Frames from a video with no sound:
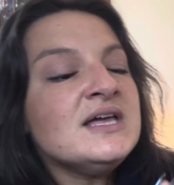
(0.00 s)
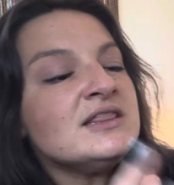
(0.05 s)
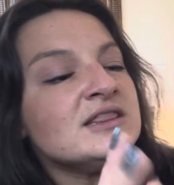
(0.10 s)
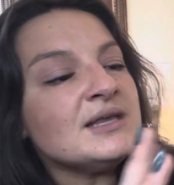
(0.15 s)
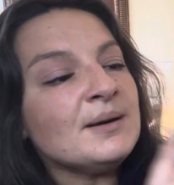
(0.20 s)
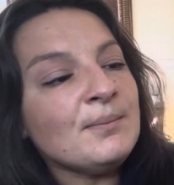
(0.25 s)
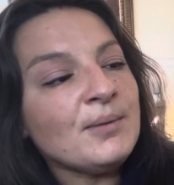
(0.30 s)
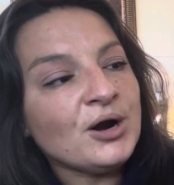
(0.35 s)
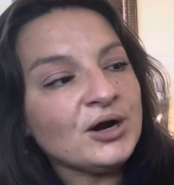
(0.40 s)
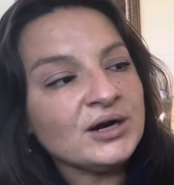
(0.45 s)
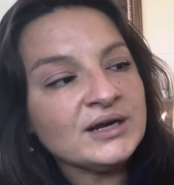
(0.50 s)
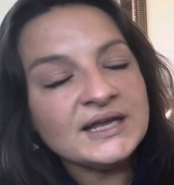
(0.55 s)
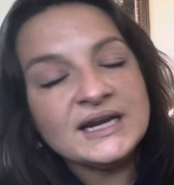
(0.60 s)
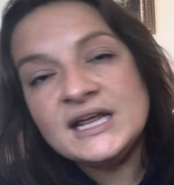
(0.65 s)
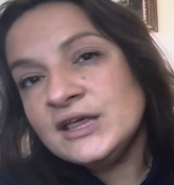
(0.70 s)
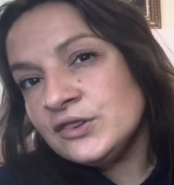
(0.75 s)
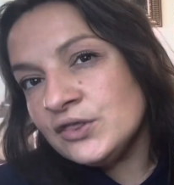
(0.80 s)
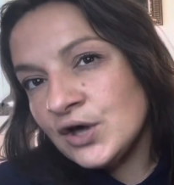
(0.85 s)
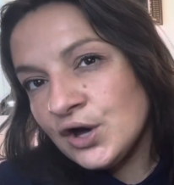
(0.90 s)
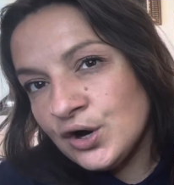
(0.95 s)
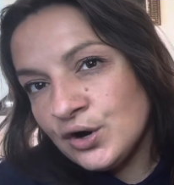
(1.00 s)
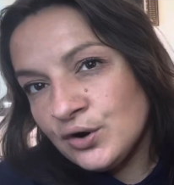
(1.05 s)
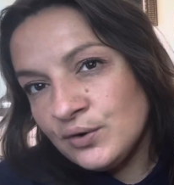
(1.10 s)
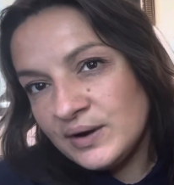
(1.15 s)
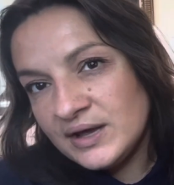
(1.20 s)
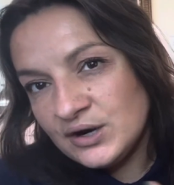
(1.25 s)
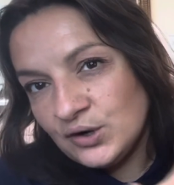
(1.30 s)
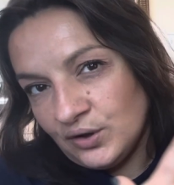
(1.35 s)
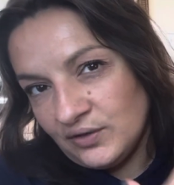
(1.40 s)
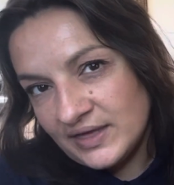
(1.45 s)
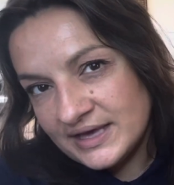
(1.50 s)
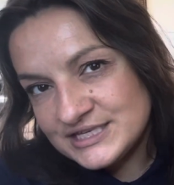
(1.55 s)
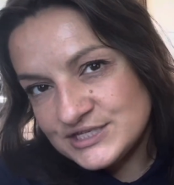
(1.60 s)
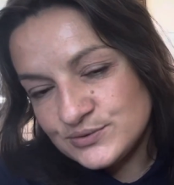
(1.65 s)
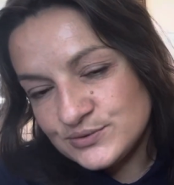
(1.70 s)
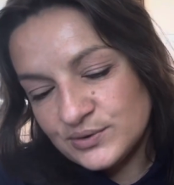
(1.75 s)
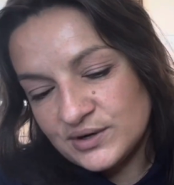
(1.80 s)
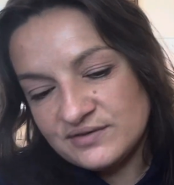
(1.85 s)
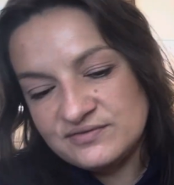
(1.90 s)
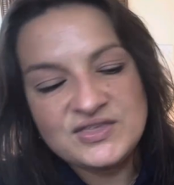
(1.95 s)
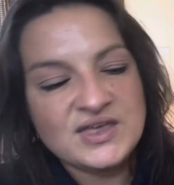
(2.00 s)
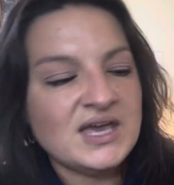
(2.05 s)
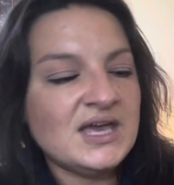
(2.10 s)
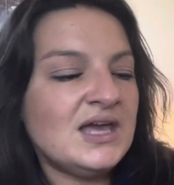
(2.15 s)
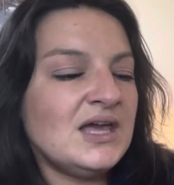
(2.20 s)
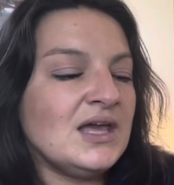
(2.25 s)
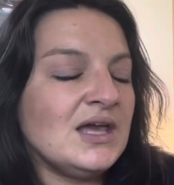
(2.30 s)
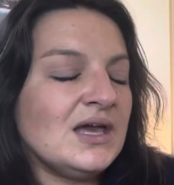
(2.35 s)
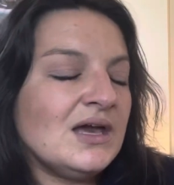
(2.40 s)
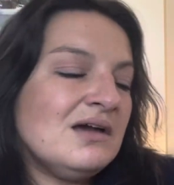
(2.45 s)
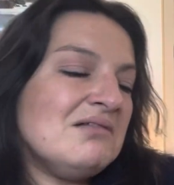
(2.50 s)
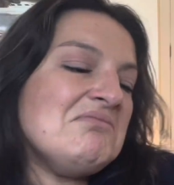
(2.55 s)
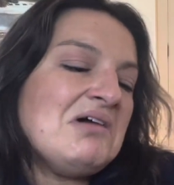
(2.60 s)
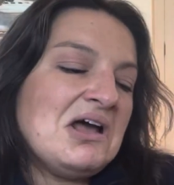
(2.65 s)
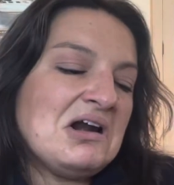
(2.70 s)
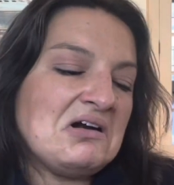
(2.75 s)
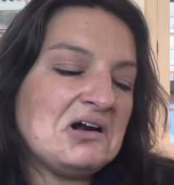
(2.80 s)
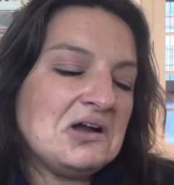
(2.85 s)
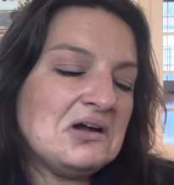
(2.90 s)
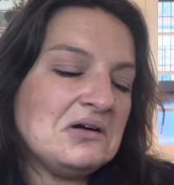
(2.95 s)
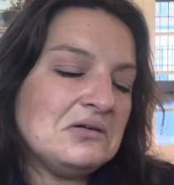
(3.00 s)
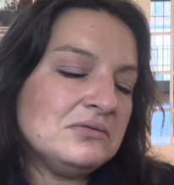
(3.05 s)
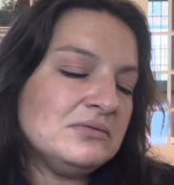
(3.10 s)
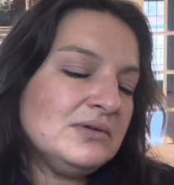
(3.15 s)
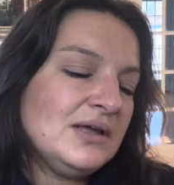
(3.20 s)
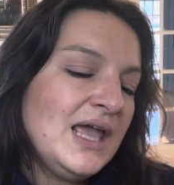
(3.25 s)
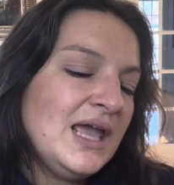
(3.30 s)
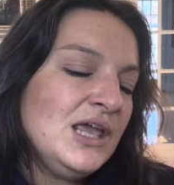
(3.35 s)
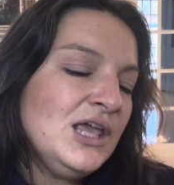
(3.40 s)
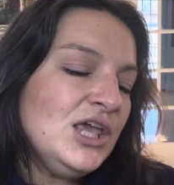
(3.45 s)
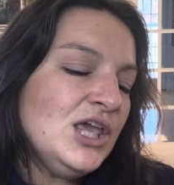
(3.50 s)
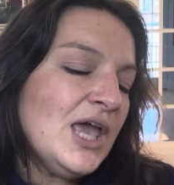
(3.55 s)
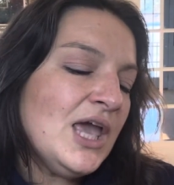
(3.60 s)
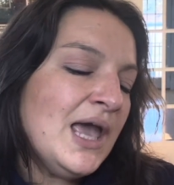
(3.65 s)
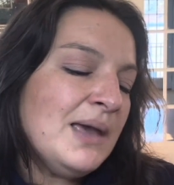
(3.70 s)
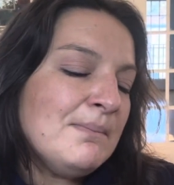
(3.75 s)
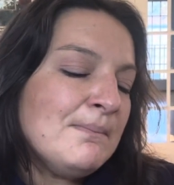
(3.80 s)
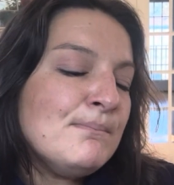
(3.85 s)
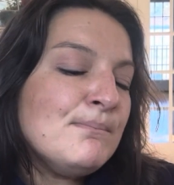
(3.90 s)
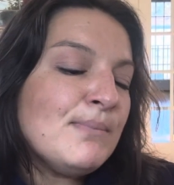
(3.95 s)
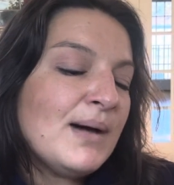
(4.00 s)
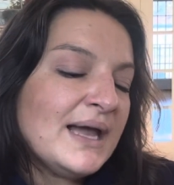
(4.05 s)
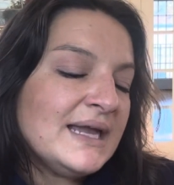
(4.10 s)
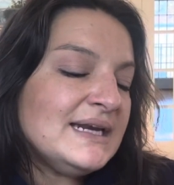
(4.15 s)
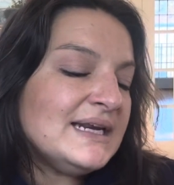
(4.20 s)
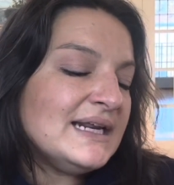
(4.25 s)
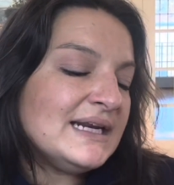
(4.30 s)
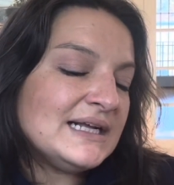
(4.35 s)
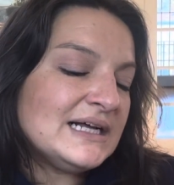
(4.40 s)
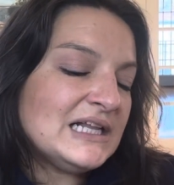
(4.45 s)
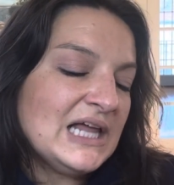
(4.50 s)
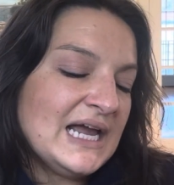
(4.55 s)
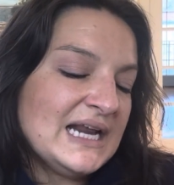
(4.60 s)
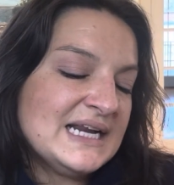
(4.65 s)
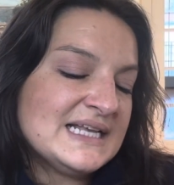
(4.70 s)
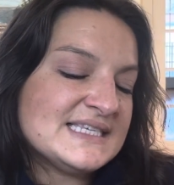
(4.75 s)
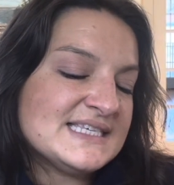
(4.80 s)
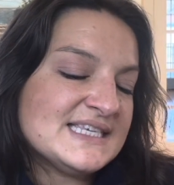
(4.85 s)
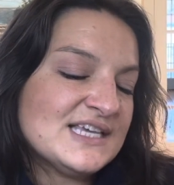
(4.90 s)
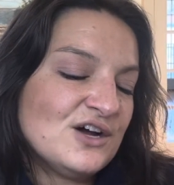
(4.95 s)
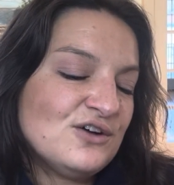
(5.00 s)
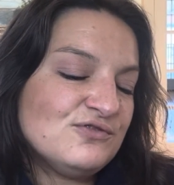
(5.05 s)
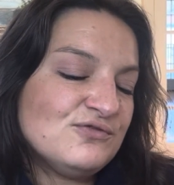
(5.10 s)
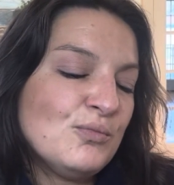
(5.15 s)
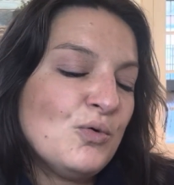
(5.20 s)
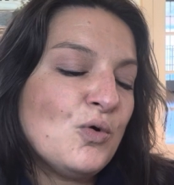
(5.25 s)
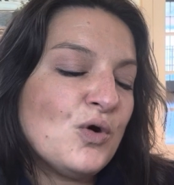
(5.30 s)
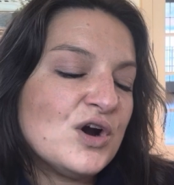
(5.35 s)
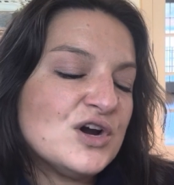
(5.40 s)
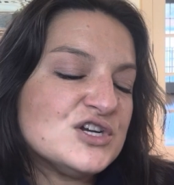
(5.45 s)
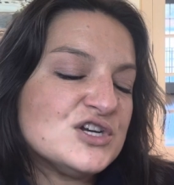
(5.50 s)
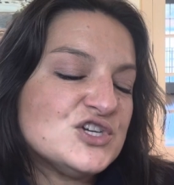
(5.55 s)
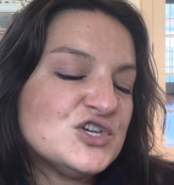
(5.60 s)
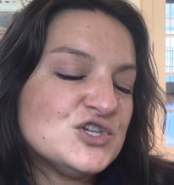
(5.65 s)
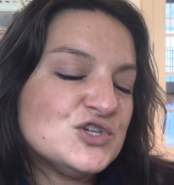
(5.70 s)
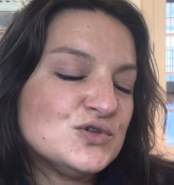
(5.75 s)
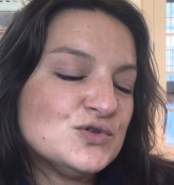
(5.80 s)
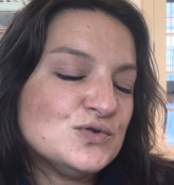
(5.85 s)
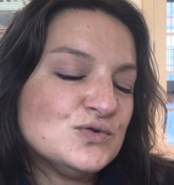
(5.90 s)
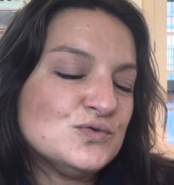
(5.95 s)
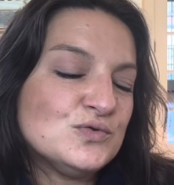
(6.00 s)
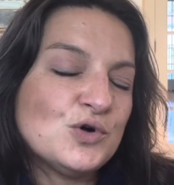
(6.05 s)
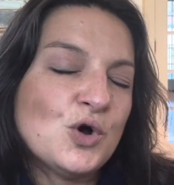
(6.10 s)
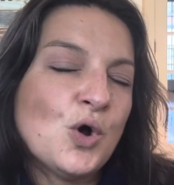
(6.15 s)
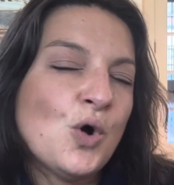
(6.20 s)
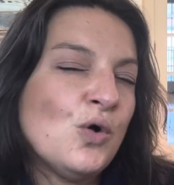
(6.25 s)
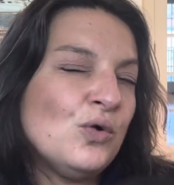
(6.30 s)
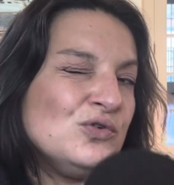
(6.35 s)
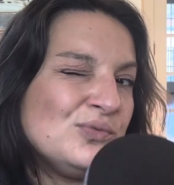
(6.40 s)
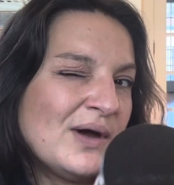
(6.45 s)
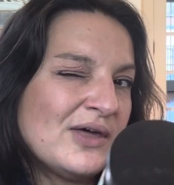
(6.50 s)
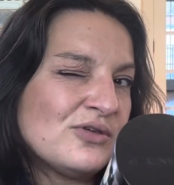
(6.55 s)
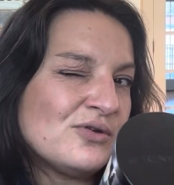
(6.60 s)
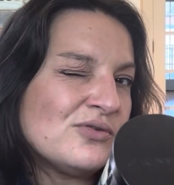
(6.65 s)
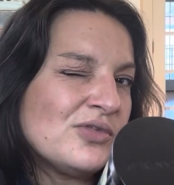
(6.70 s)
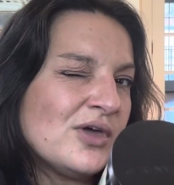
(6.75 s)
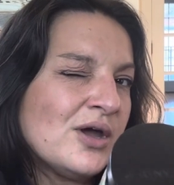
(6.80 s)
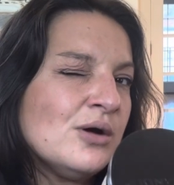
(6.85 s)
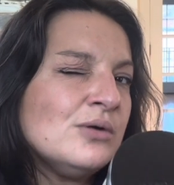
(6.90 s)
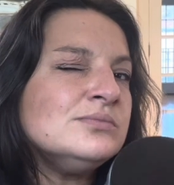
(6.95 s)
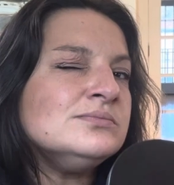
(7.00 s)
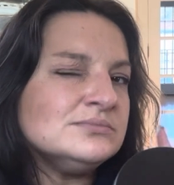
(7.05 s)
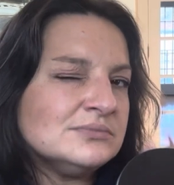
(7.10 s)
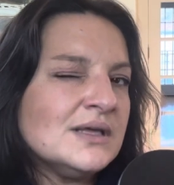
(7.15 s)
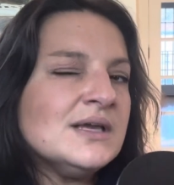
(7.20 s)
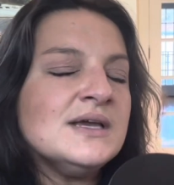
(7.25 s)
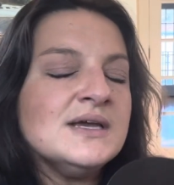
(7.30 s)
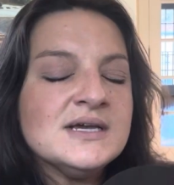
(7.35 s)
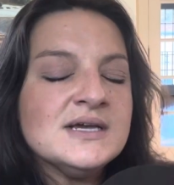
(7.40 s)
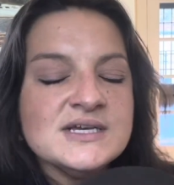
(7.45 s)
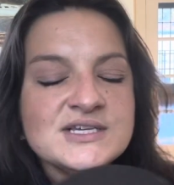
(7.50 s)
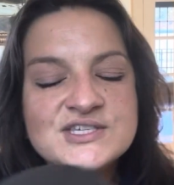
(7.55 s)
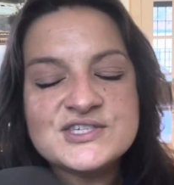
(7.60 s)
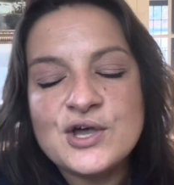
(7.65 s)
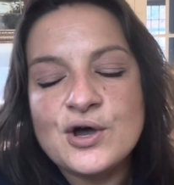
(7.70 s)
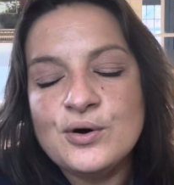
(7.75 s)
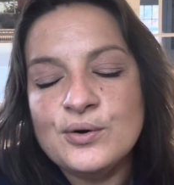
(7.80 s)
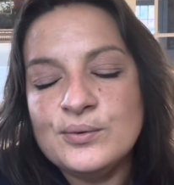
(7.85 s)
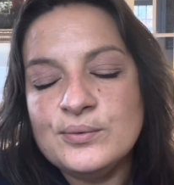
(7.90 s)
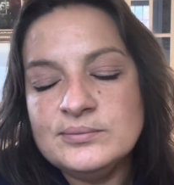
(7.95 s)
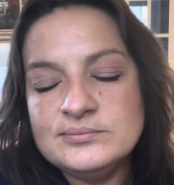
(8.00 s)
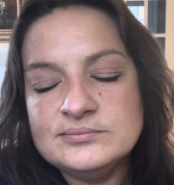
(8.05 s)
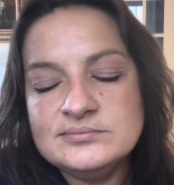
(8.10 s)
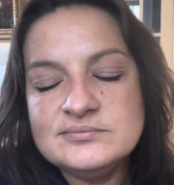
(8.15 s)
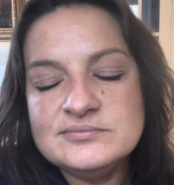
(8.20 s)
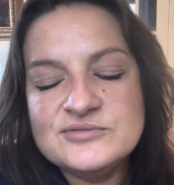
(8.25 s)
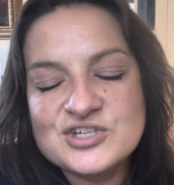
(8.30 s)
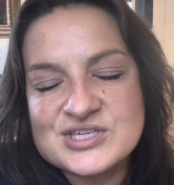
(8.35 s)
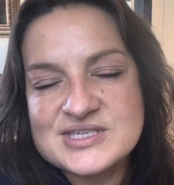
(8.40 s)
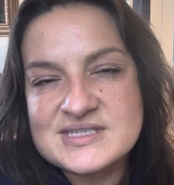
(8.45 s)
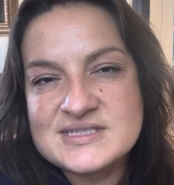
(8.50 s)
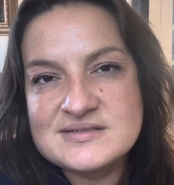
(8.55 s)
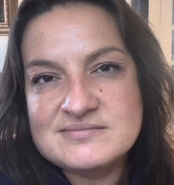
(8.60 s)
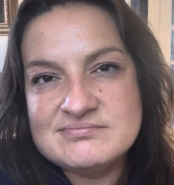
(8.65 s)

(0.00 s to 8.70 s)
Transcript: The marketing though, and all that sort of thing, I don't know. It might incline itself more to cold weather though. So just,